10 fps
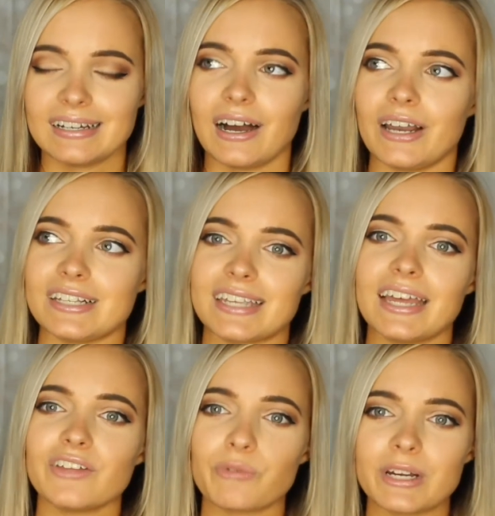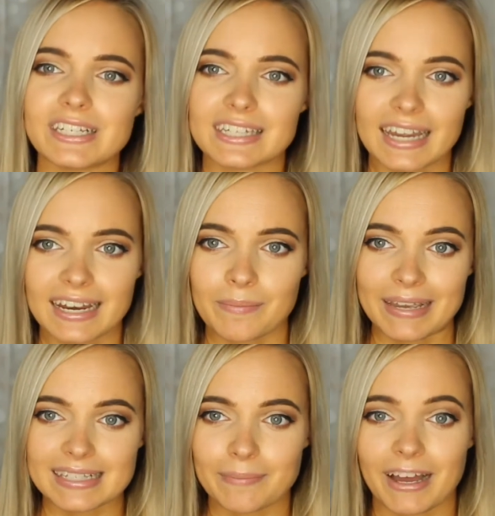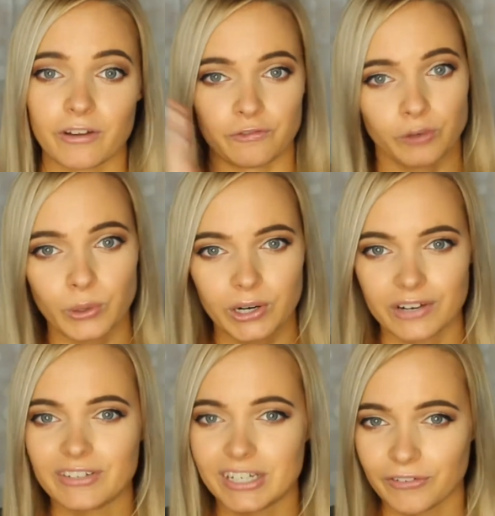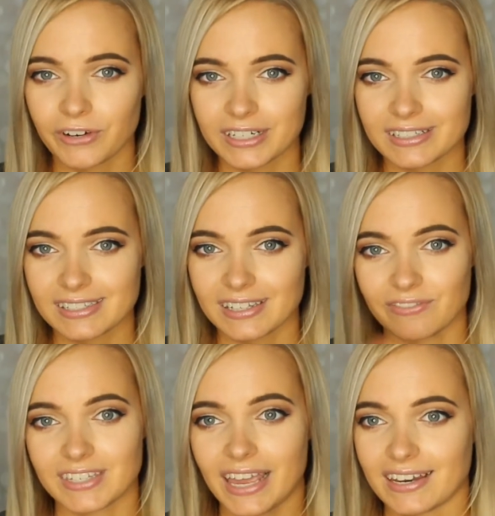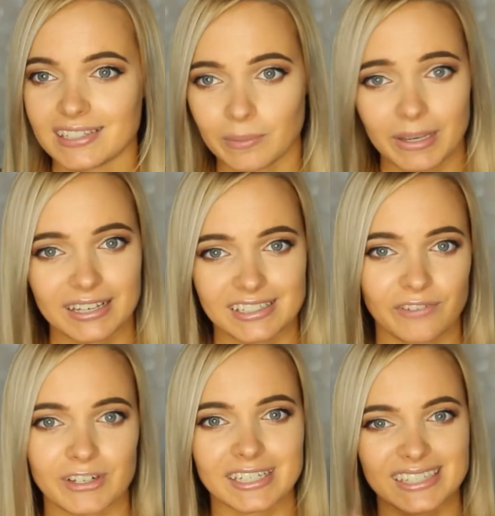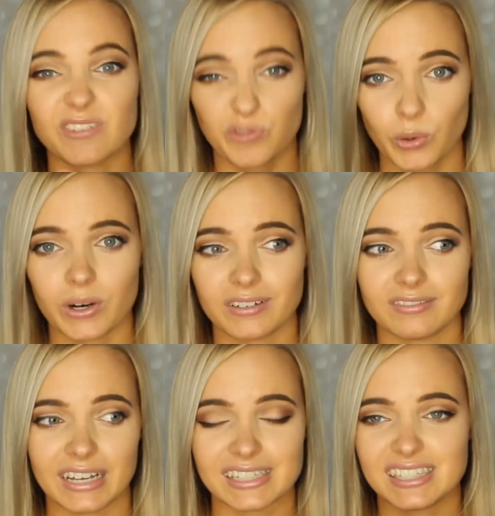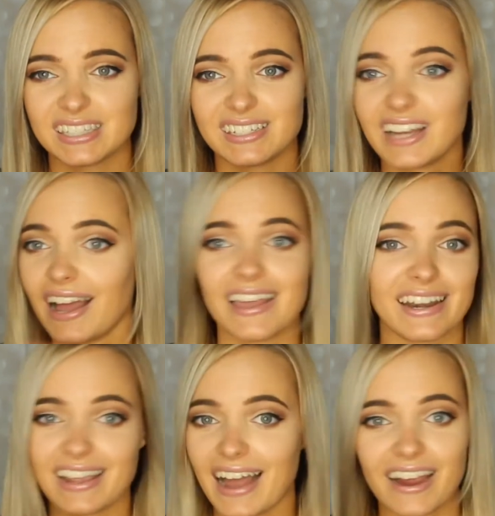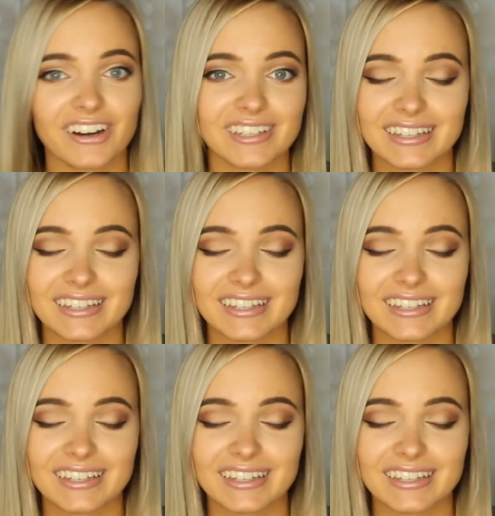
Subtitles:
on a scale of 1 to 10, it makes about a 4 of a difference. If 10 is the biggest difference, it's a 4. It's not any higher than